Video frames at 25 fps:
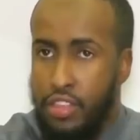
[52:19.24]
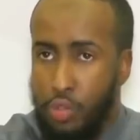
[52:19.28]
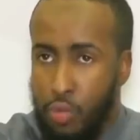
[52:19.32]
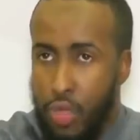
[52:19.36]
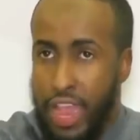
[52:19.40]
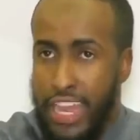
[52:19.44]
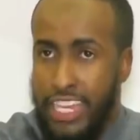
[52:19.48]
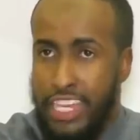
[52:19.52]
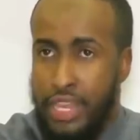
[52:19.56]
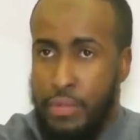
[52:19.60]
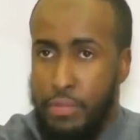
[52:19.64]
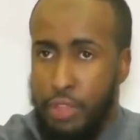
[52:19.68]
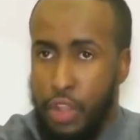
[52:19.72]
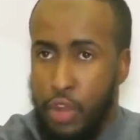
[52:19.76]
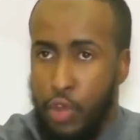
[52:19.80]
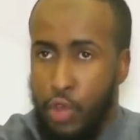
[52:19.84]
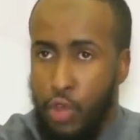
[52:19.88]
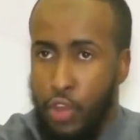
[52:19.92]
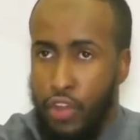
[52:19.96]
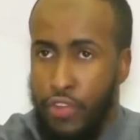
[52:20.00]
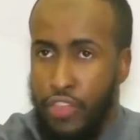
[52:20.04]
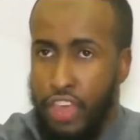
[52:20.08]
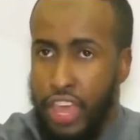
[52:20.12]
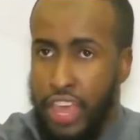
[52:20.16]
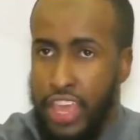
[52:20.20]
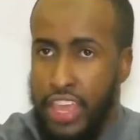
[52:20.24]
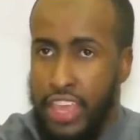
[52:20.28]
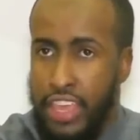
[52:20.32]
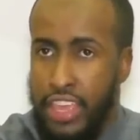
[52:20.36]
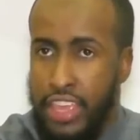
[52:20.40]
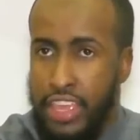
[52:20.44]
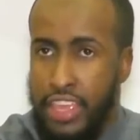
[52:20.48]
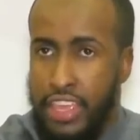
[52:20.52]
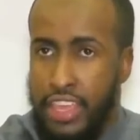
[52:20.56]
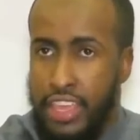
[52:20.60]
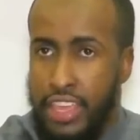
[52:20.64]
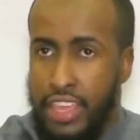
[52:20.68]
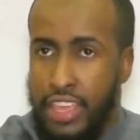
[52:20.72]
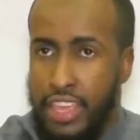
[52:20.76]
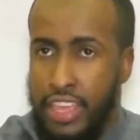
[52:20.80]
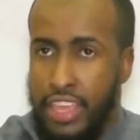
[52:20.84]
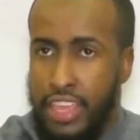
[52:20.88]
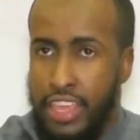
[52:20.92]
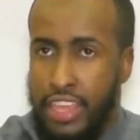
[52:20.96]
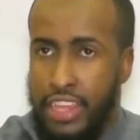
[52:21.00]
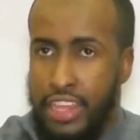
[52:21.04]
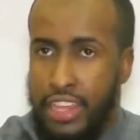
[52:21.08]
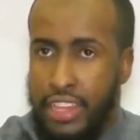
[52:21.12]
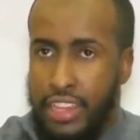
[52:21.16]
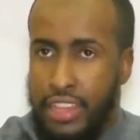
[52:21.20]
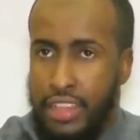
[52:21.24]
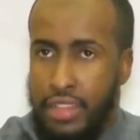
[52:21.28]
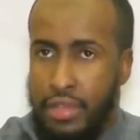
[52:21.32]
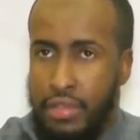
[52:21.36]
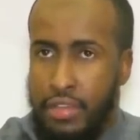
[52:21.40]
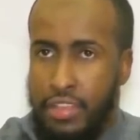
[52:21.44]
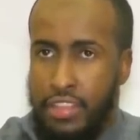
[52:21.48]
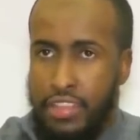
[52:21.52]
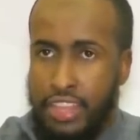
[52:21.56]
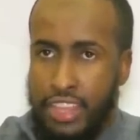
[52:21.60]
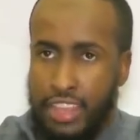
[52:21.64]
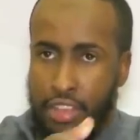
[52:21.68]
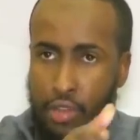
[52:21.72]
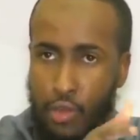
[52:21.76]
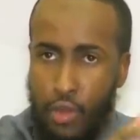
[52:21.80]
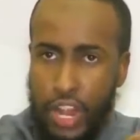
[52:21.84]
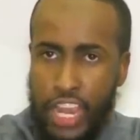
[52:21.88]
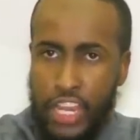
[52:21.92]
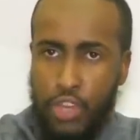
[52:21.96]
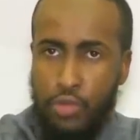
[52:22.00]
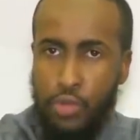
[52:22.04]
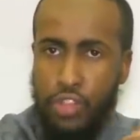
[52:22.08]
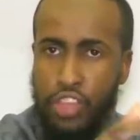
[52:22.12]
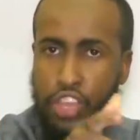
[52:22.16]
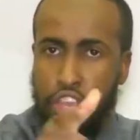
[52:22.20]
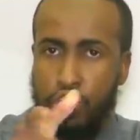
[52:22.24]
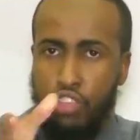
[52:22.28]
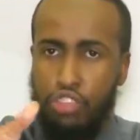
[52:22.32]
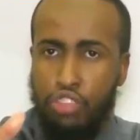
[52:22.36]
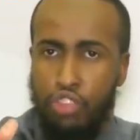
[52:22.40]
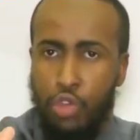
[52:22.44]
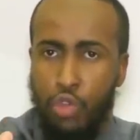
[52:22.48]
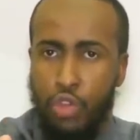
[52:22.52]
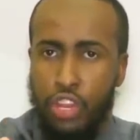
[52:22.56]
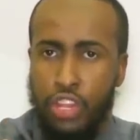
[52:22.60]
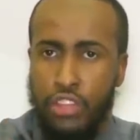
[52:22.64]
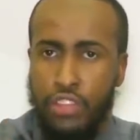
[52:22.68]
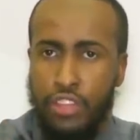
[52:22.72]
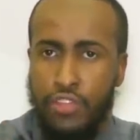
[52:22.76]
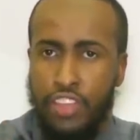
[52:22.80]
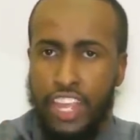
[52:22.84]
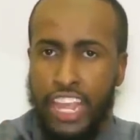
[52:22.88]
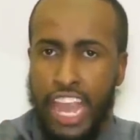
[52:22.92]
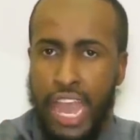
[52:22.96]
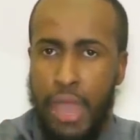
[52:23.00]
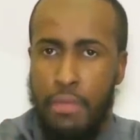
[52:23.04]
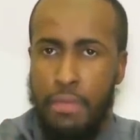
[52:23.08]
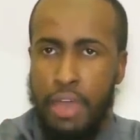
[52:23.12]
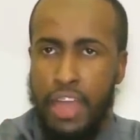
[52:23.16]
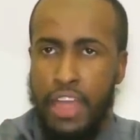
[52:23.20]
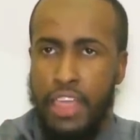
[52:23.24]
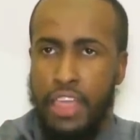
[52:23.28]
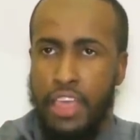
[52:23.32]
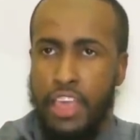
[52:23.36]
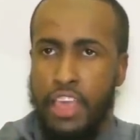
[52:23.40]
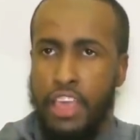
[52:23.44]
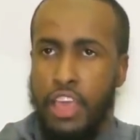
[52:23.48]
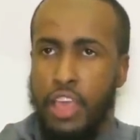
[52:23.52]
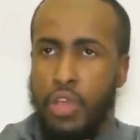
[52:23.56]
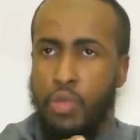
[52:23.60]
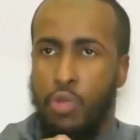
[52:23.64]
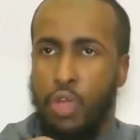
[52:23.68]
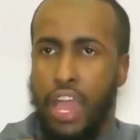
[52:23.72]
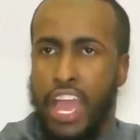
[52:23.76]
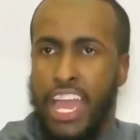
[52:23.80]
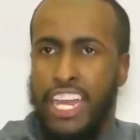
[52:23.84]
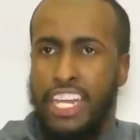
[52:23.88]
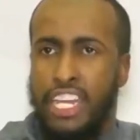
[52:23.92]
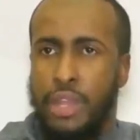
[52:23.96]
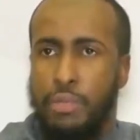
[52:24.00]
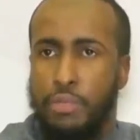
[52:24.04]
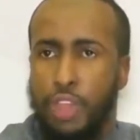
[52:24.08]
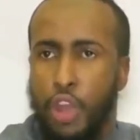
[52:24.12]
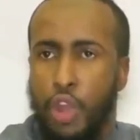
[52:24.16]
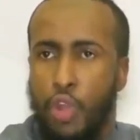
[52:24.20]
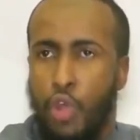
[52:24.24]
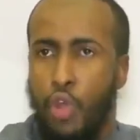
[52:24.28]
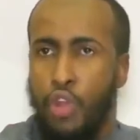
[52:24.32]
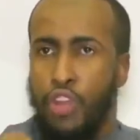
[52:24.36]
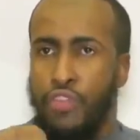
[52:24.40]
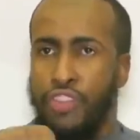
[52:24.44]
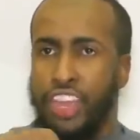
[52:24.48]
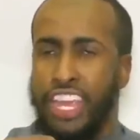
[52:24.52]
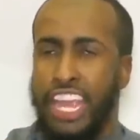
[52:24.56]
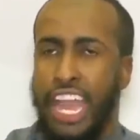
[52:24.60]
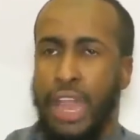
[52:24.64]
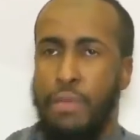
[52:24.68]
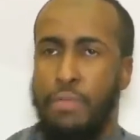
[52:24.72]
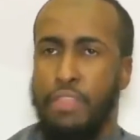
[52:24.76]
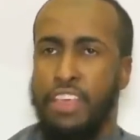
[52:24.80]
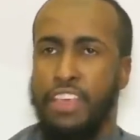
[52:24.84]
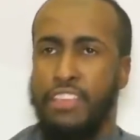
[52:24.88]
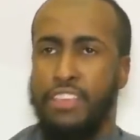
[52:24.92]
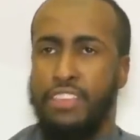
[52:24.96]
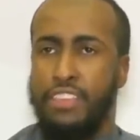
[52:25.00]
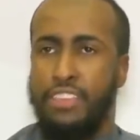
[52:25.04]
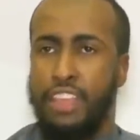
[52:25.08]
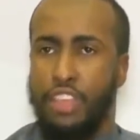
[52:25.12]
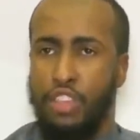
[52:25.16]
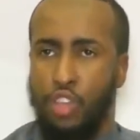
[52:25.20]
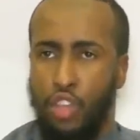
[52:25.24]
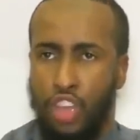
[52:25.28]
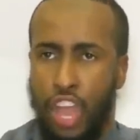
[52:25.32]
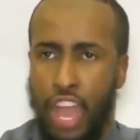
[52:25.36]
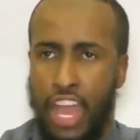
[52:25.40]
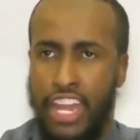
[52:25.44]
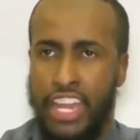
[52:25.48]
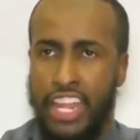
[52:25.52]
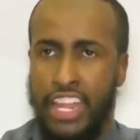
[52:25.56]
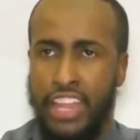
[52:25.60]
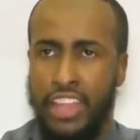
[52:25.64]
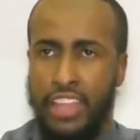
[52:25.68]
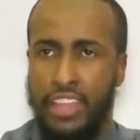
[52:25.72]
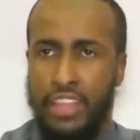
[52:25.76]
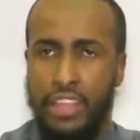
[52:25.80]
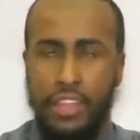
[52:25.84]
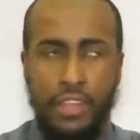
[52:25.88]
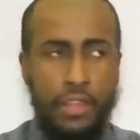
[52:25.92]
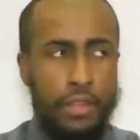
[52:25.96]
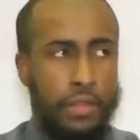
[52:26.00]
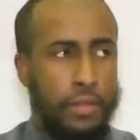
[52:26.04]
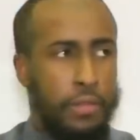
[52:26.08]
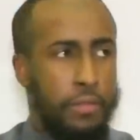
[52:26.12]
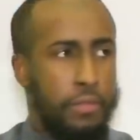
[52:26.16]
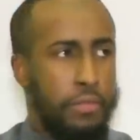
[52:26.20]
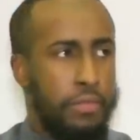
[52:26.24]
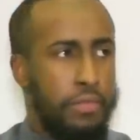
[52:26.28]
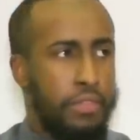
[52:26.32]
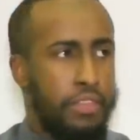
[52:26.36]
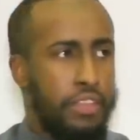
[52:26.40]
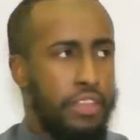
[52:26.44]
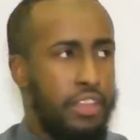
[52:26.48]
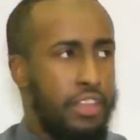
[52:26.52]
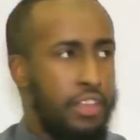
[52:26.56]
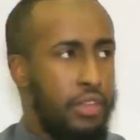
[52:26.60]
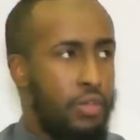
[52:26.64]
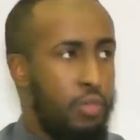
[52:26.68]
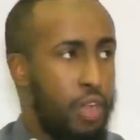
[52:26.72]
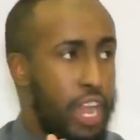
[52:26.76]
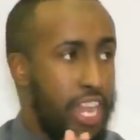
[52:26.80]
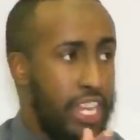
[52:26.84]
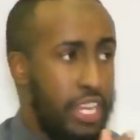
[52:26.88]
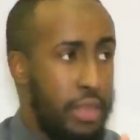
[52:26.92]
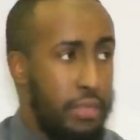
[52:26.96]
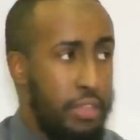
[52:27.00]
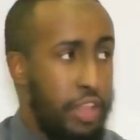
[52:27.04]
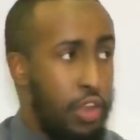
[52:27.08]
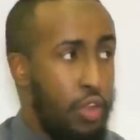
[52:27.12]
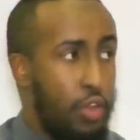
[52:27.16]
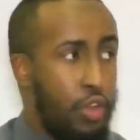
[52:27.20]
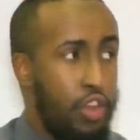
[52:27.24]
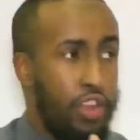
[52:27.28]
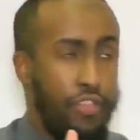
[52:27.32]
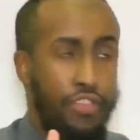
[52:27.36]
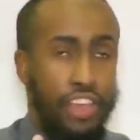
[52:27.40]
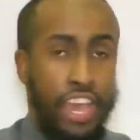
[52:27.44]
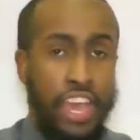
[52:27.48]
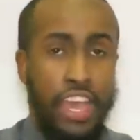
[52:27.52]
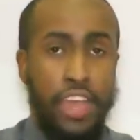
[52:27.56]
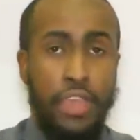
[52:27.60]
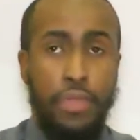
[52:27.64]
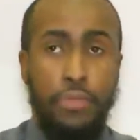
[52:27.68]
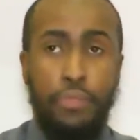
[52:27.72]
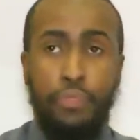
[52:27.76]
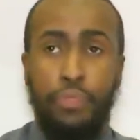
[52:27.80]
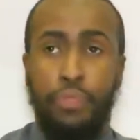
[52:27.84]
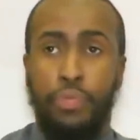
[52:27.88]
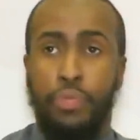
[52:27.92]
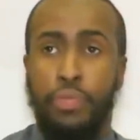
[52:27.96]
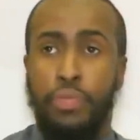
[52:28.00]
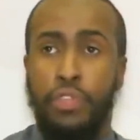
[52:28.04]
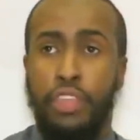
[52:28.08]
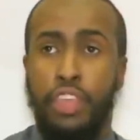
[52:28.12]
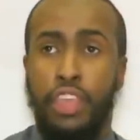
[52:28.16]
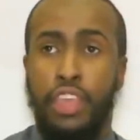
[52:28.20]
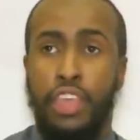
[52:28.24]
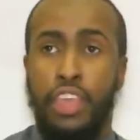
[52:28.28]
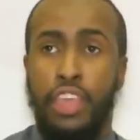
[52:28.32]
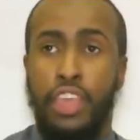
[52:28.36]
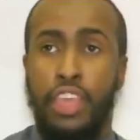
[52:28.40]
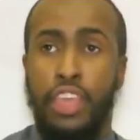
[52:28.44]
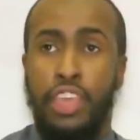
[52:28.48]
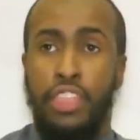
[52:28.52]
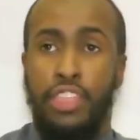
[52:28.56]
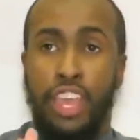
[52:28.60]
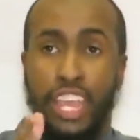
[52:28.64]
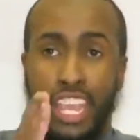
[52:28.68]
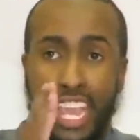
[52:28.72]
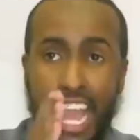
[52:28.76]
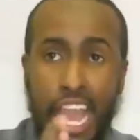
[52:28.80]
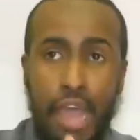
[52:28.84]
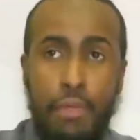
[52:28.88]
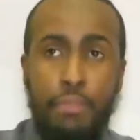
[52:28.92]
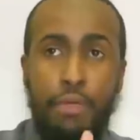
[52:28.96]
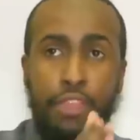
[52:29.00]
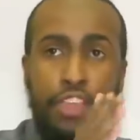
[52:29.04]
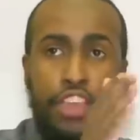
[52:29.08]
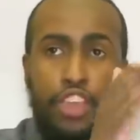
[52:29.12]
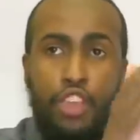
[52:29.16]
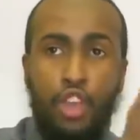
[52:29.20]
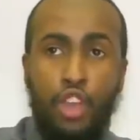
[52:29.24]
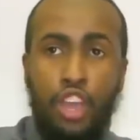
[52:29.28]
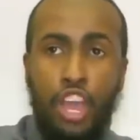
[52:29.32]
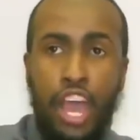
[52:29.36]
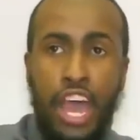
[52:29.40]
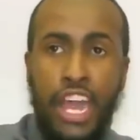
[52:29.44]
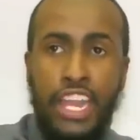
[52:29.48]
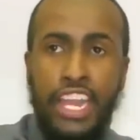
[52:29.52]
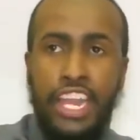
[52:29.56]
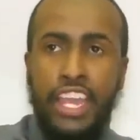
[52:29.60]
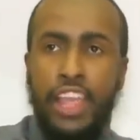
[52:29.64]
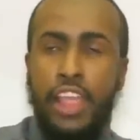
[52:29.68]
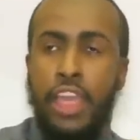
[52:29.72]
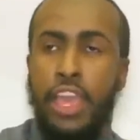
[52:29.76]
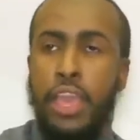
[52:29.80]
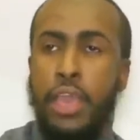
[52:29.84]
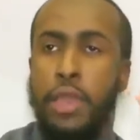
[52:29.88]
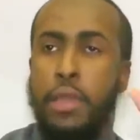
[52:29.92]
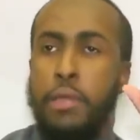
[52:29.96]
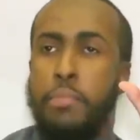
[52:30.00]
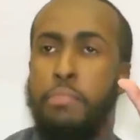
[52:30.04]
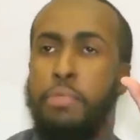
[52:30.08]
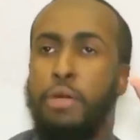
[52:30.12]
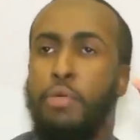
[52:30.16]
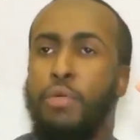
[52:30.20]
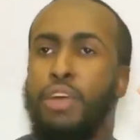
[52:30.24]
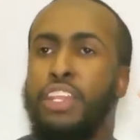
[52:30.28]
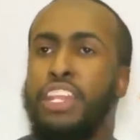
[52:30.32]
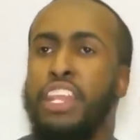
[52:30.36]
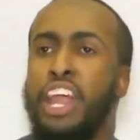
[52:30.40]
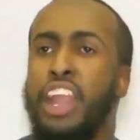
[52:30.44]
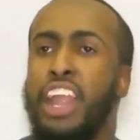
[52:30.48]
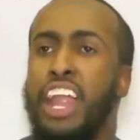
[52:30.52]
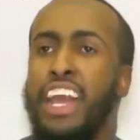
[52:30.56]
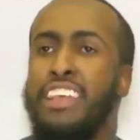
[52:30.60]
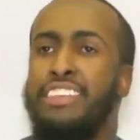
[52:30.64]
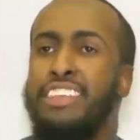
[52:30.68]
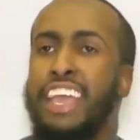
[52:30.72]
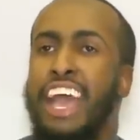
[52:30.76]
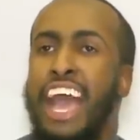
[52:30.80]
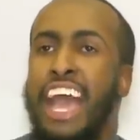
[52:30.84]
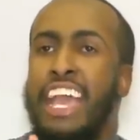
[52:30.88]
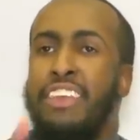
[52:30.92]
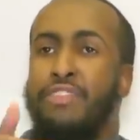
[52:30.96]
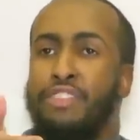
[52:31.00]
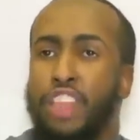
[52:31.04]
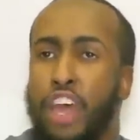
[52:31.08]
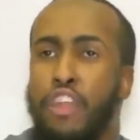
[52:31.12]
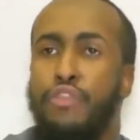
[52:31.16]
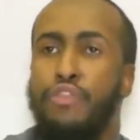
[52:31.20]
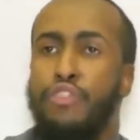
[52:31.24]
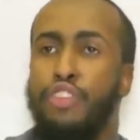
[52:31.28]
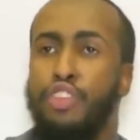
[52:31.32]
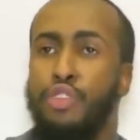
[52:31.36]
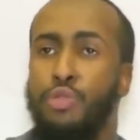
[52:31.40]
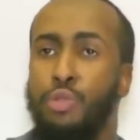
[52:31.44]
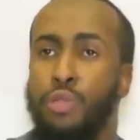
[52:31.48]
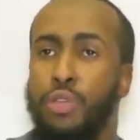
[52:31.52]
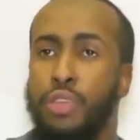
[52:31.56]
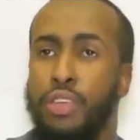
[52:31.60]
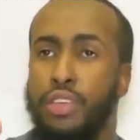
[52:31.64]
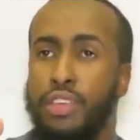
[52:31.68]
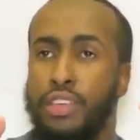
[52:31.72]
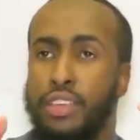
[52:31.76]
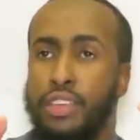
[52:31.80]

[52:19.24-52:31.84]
To worship the Lord of the... Because the Quraysh were the custodians of the Kaaba. Worship the Lord of the Kaaba that you're guarding. Worship the Lord of the Kaaba that you're guarding. But what did Allah say, I've done for you?